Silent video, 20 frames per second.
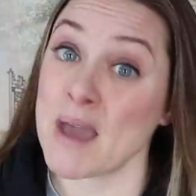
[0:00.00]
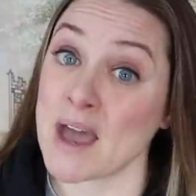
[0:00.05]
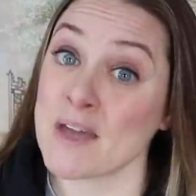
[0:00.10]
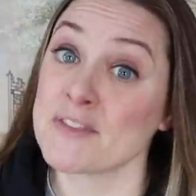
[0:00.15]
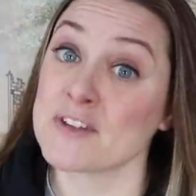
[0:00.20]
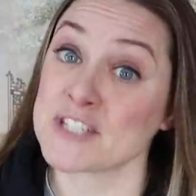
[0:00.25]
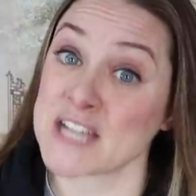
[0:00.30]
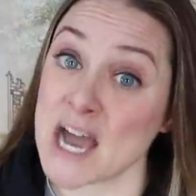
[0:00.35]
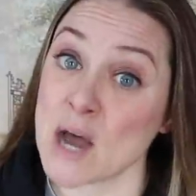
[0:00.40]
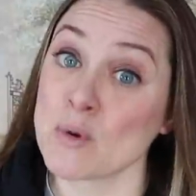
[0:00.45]

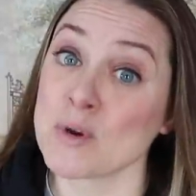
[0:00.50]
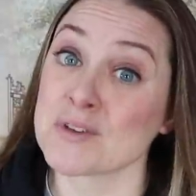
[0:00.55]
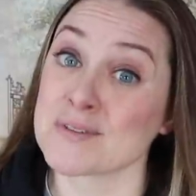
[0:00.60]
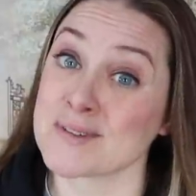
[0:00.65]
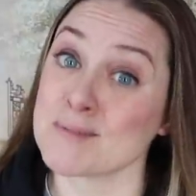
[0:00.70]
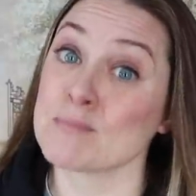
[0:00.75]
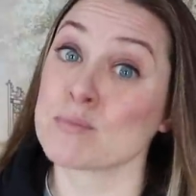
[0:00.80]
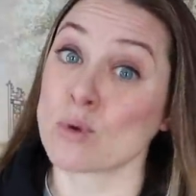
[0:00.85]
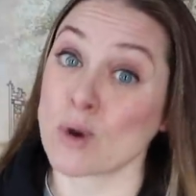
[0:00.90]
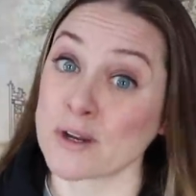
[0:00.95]
had the
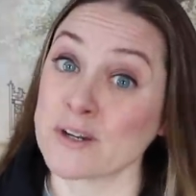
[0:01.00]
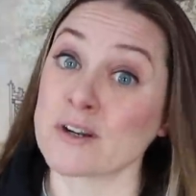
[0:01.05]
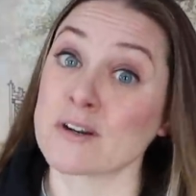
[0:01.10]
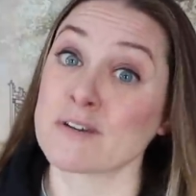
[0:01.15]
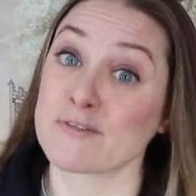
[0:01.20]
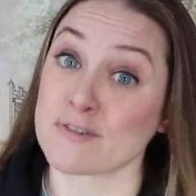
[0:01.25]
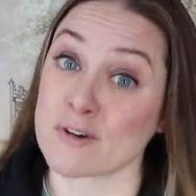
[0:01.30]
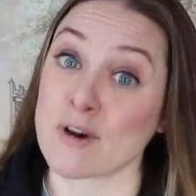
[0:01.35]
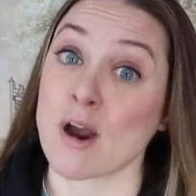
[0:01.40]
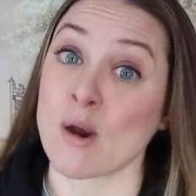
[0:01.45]
towels
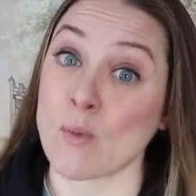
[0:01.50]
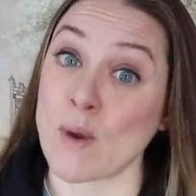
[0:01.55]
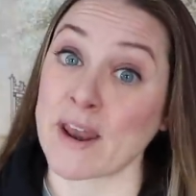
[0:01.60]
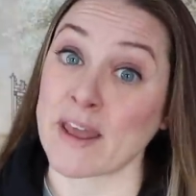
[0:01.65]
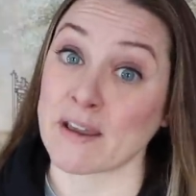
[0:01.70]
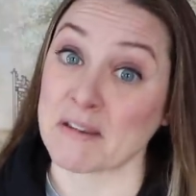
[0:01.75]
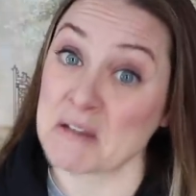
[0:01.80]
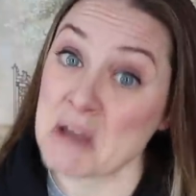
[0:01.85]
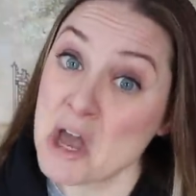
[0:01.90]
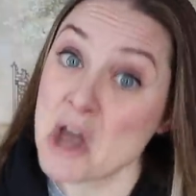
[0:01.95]
embroidered for our
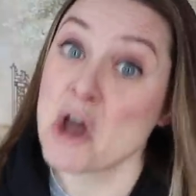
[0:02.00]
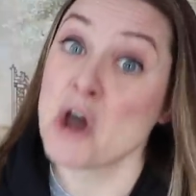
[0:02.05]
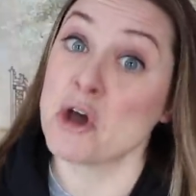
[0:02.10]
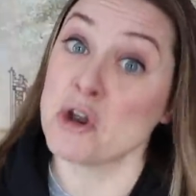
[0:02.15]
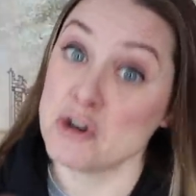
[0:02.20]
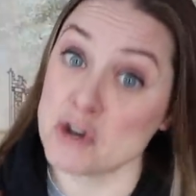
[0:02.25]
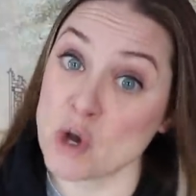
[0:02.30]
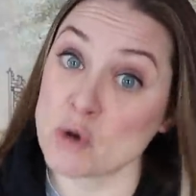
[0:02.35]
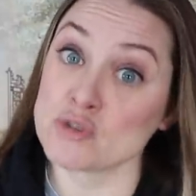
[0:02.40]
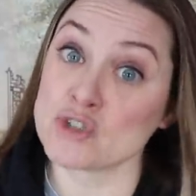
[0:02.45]
wedding.
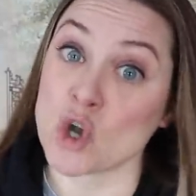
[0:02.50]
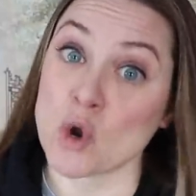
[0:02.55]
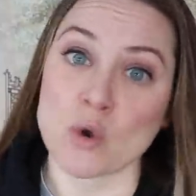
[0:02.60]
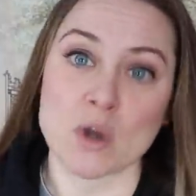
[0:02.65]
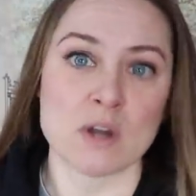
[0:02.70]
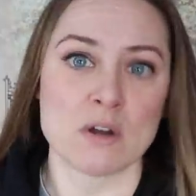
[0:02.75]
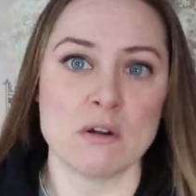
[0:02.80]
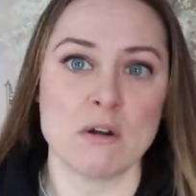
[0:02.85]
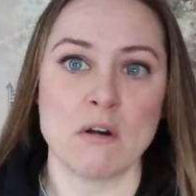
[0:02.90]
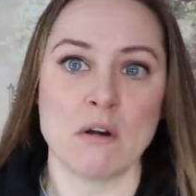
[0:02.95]
No
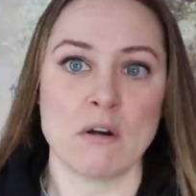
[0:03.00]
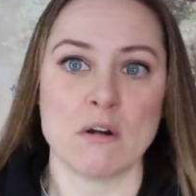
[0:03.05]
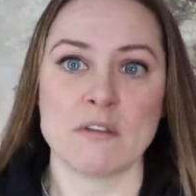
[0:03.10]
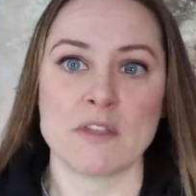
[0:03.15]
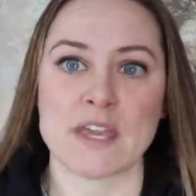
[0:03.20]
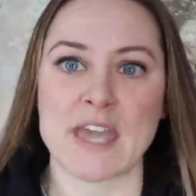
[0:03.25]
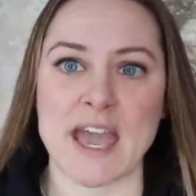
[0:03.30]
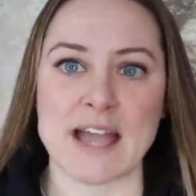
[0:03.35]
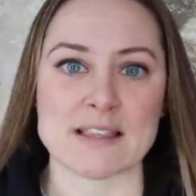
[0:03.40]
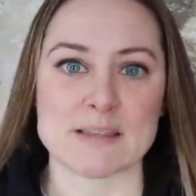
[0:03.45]
joke.
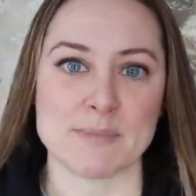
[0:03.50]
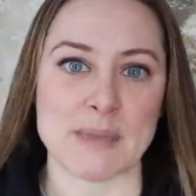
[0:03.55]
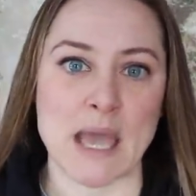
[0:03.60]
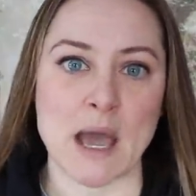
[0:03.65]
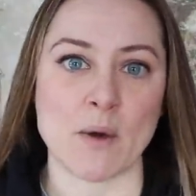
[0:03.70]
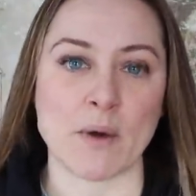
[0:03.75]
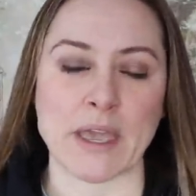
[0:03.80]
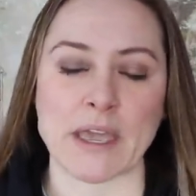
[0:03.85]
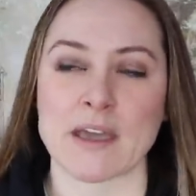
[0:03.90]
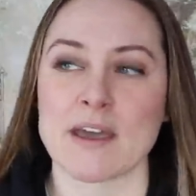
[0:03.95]
Cat's
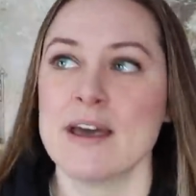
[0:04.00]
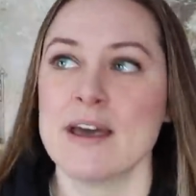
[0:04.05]
meowing.